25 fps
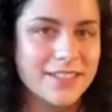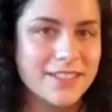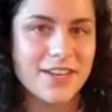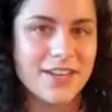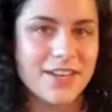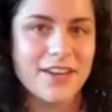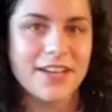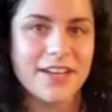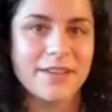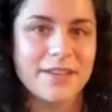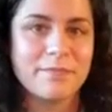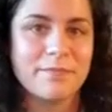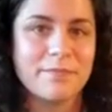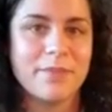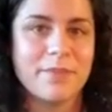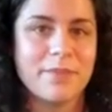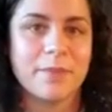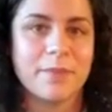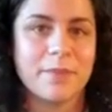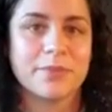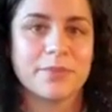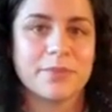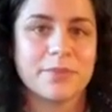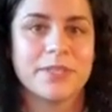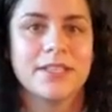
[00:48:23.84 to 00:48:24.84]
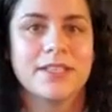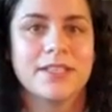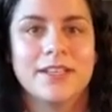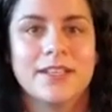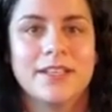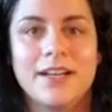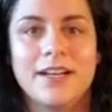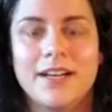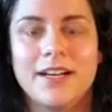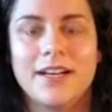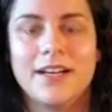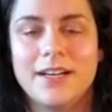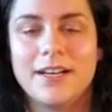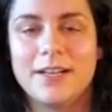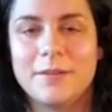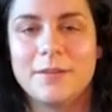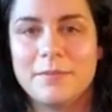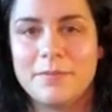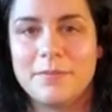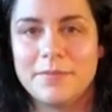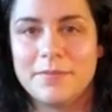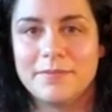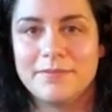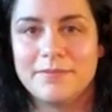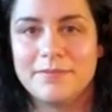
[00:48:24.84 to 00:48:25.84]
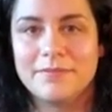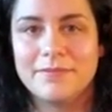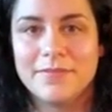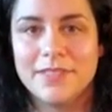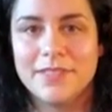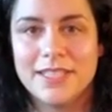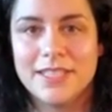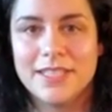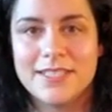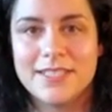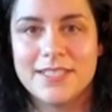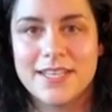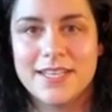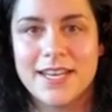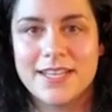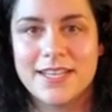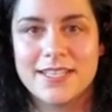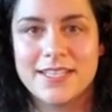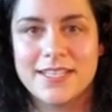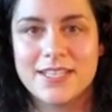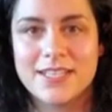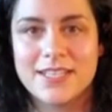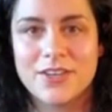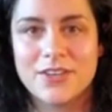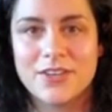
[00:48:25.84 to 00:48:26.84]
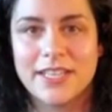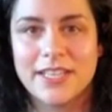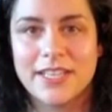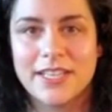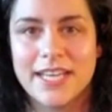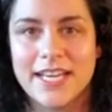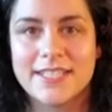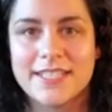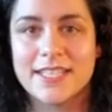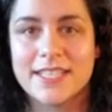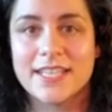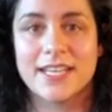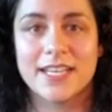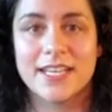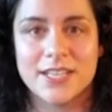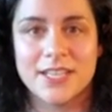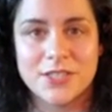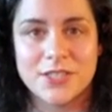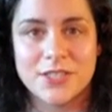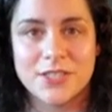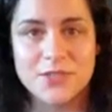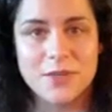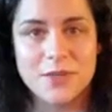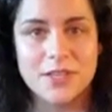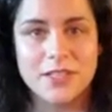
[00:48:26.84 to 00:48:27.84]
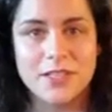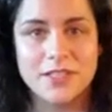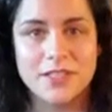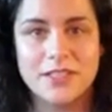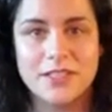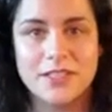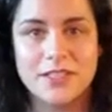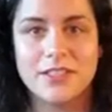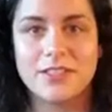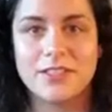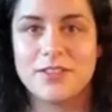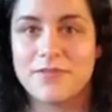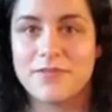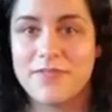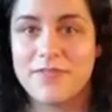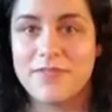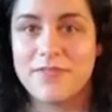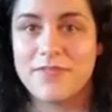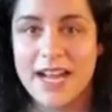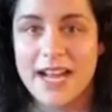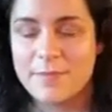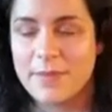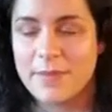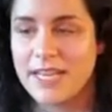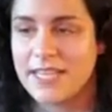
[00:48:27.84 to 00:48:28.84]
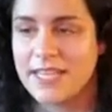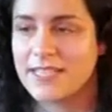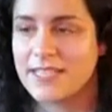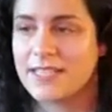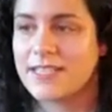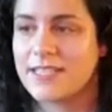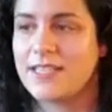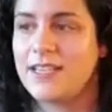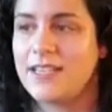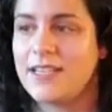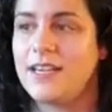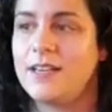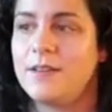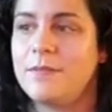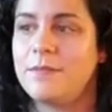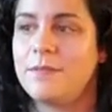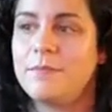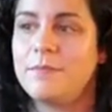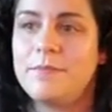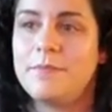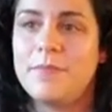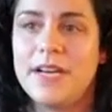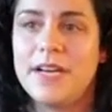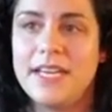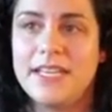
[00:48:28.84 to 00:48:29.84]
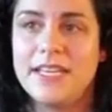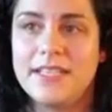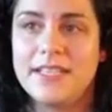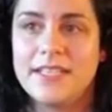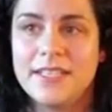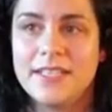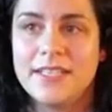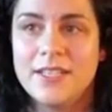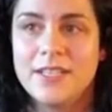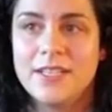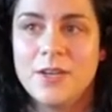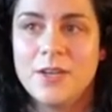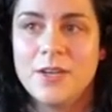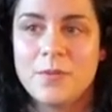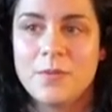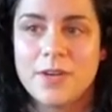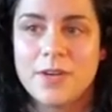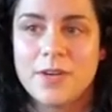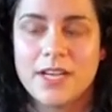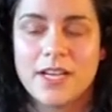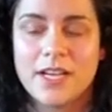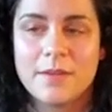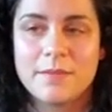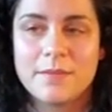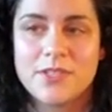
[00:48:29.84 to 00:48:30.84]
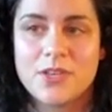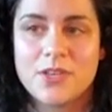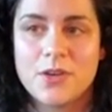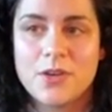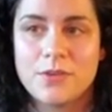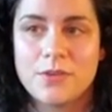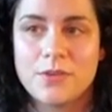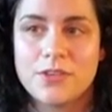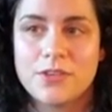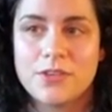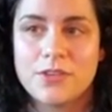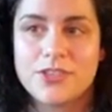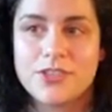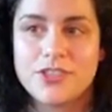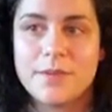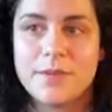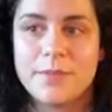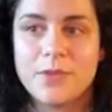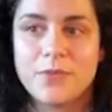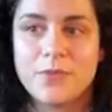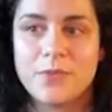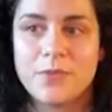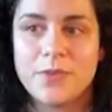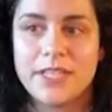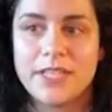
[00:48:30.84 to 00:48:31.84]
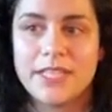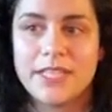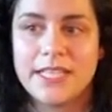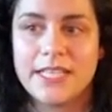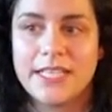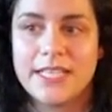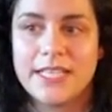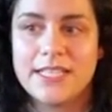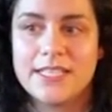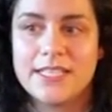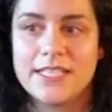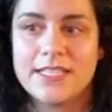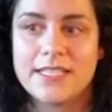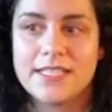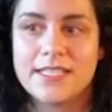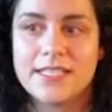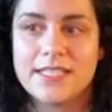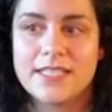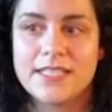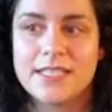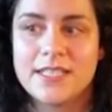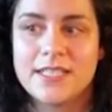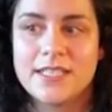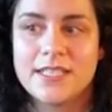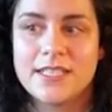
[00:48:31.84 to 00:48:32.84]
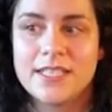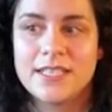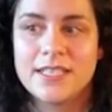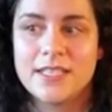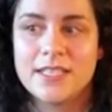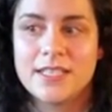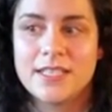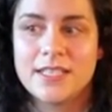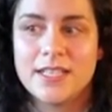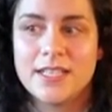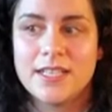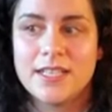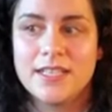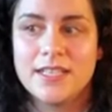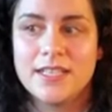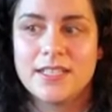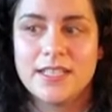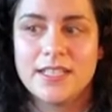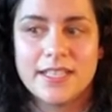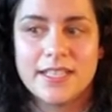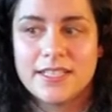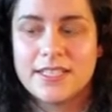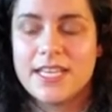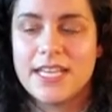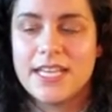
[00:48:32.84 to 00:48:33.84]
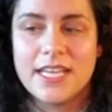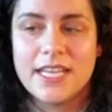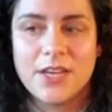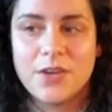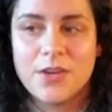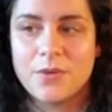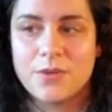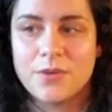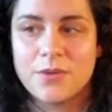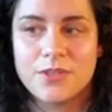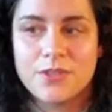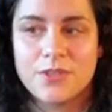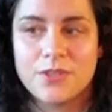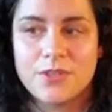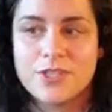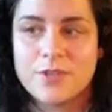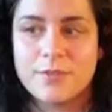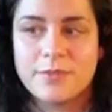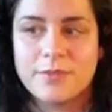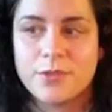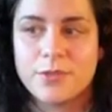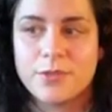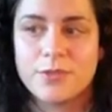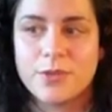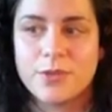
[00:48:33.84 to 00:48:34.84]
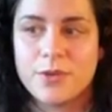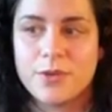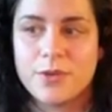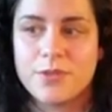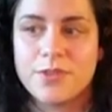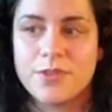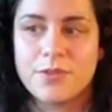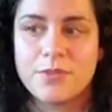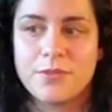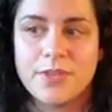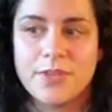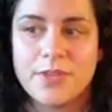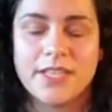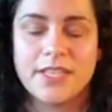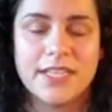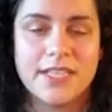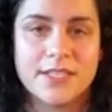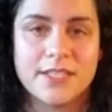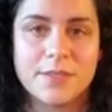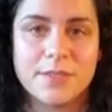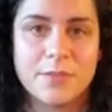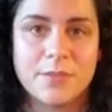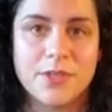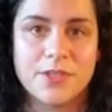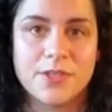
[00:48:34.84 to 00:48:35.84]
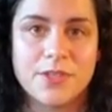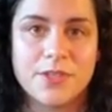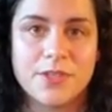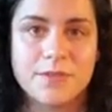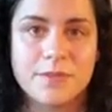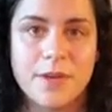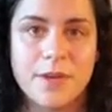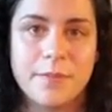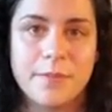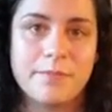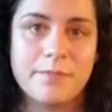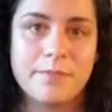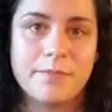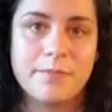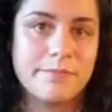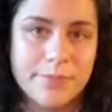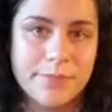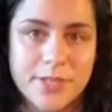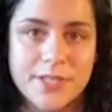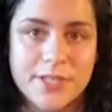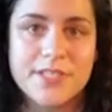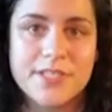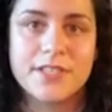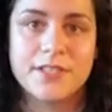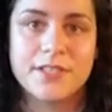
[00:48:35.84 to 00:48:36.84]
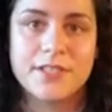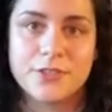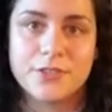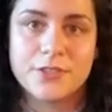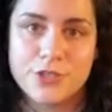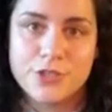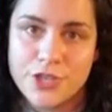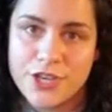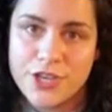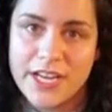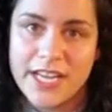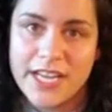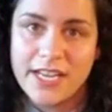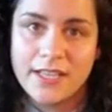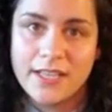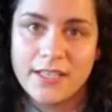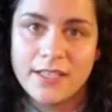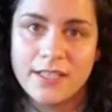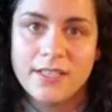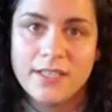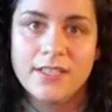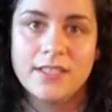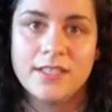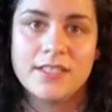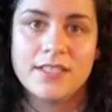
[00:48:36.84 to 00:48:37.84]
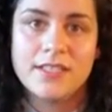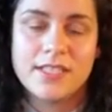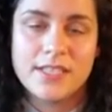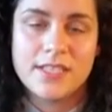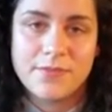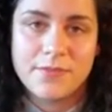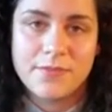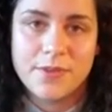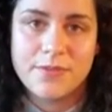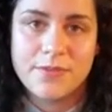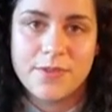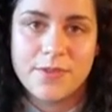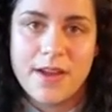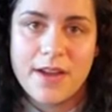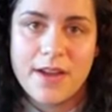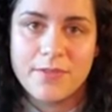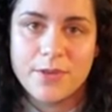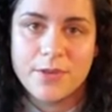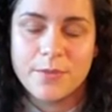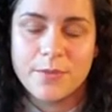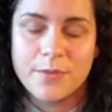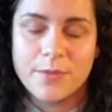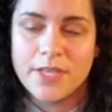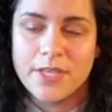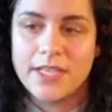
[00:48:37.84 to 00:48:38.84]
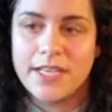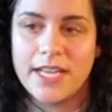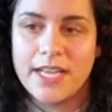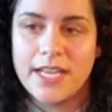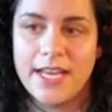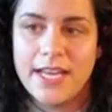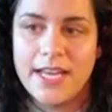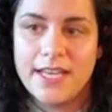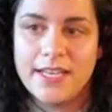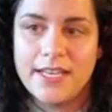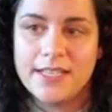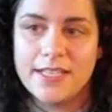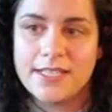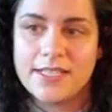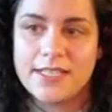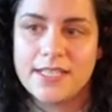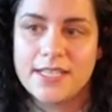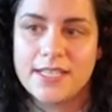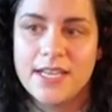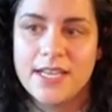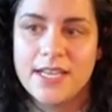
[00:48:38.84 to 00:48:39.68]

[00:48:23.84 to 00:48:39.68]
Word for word: Sorry, um, isn't necessarily as like historical or fact based, um, but when it comes to ownership, it really is uh, like taking ownership of your growth. It really is a, per- a personal journey. It's different for everyone, and